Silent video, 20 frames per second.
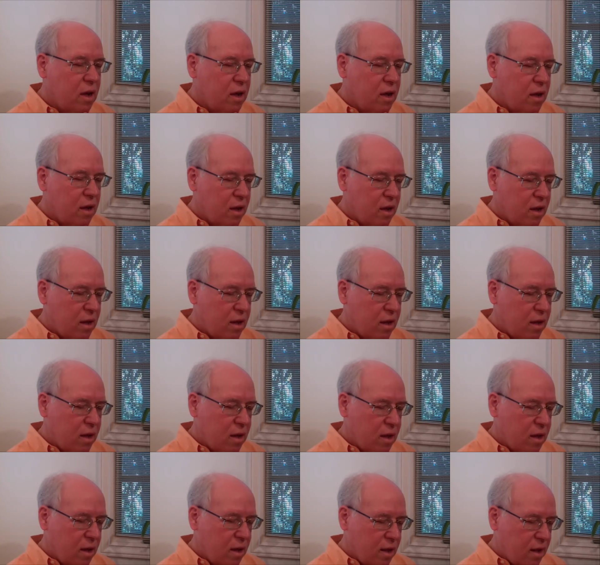
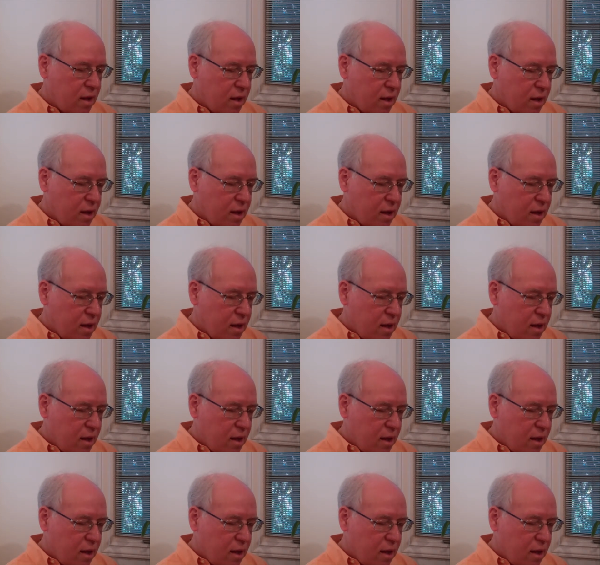Nothing is said.